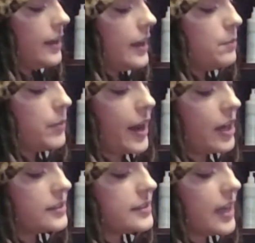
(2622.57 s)

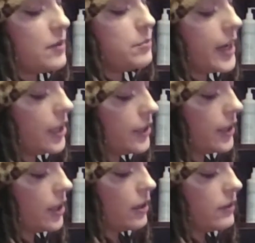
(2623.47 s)
impaired skin
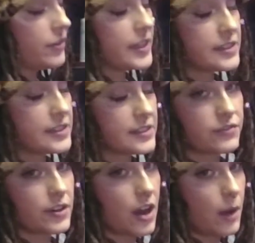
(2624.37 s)
barrier, this
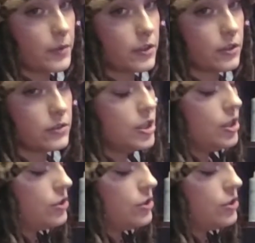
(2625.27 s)
is phenomenal.